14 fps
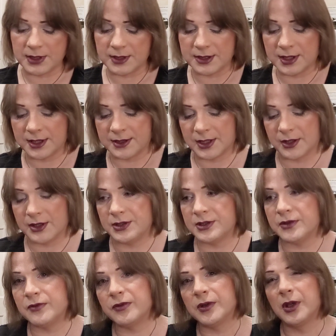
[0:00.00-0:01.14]
It turns out there's
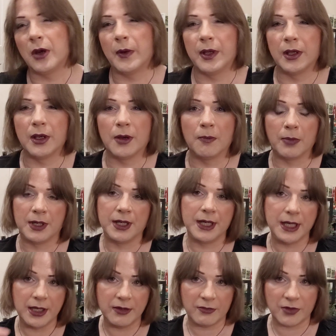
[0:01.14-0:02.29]
something going on
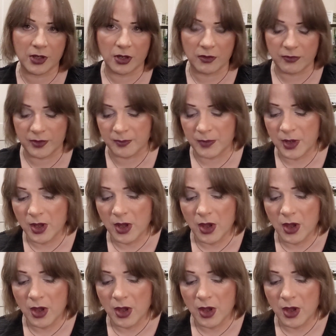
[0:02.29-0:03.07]
beneath Gotham,